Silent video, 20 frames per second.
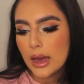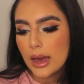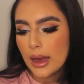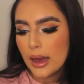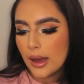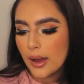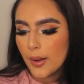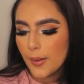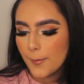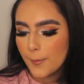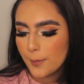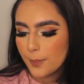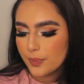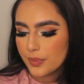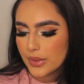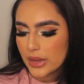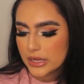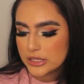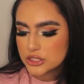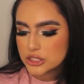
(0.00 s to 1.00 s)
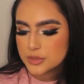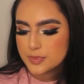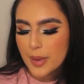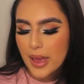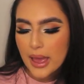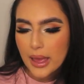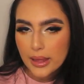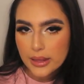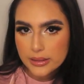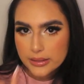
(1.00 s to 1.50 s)
I just
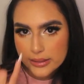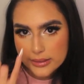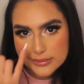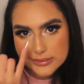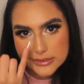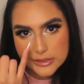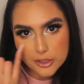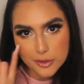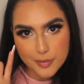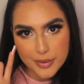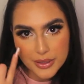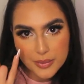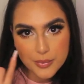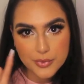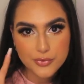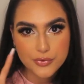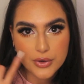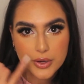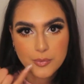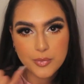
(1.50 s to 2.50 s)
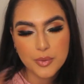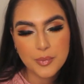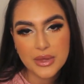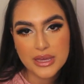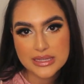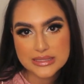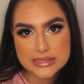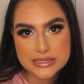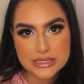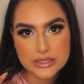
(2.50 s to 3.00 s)
pat like a little bit before I put
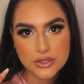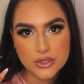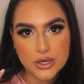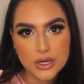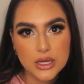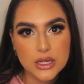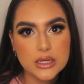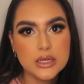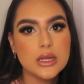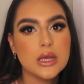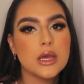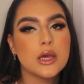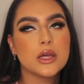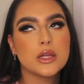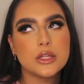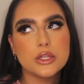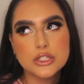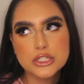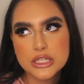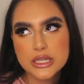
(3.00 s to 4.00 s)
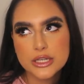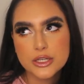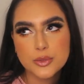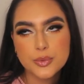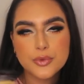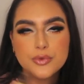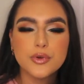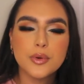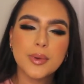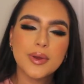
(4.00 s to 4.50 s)
my concealer on. Usually I
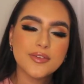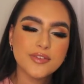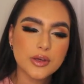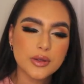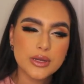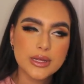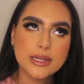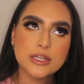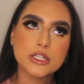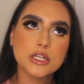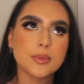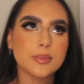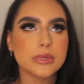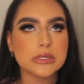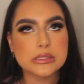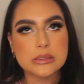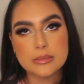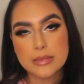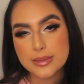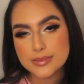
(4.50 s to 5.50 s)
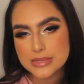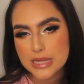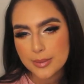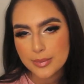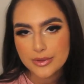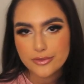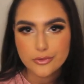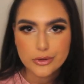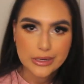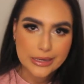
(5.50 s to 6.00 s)
do before my foundation, but sometimes I
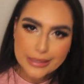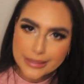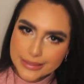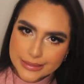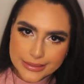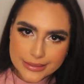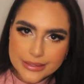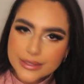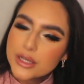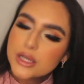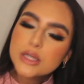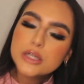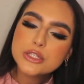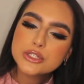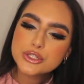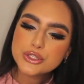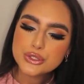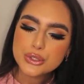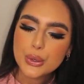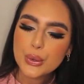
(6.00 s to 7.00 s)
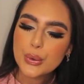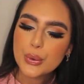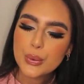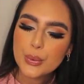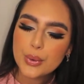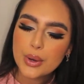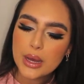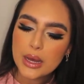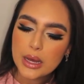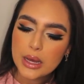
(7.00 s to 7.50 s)
be forgetting.
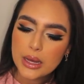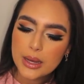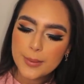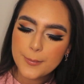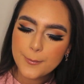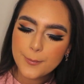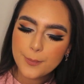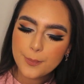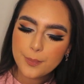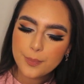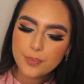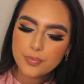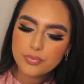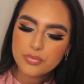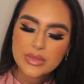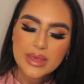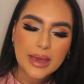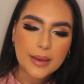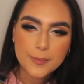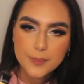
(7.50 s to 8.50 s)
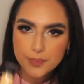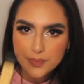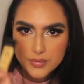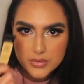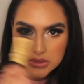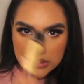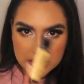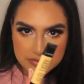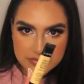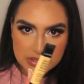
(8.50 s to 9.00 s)
So yeah,
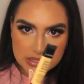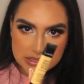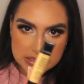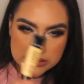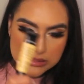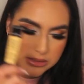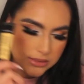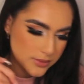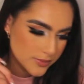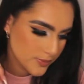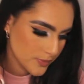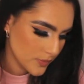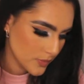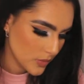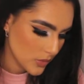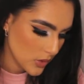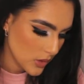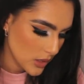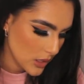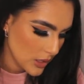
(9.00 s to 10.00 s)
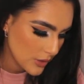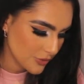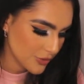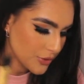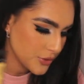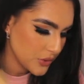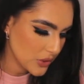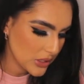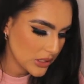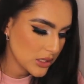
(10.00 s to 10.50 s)
love this. If
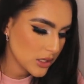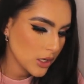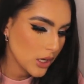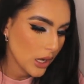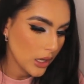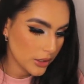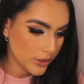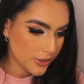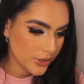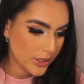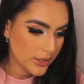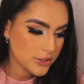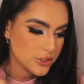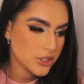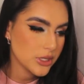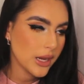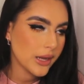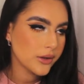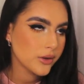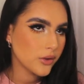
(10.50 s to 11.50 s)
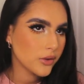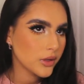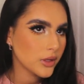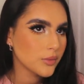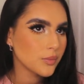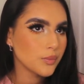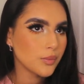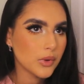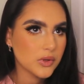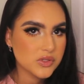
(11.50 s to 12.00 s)
you need a color corrector, I know
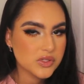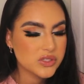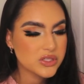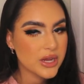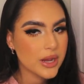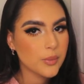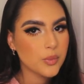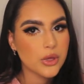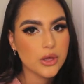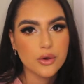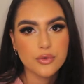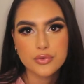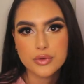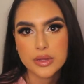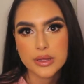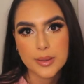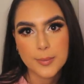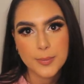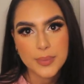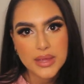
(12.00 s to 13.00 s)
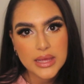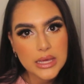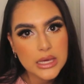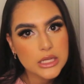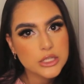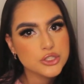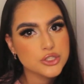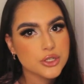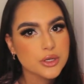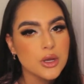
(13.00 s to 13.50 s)
that most of the time we go for like a
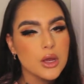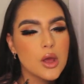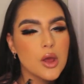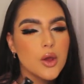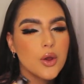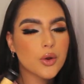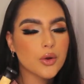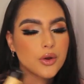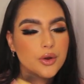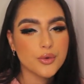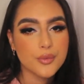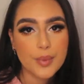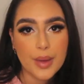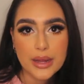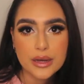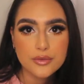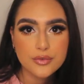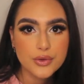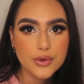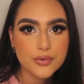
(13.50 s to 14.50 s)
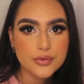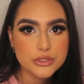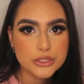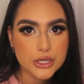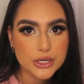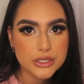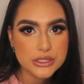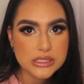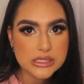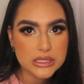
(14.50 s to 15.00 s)
peach or a red if you have a
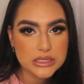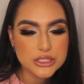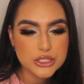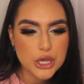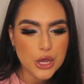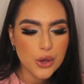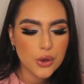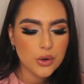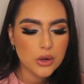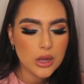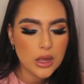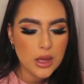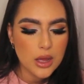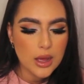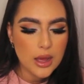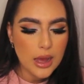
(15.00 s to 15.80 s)
darker skin tone,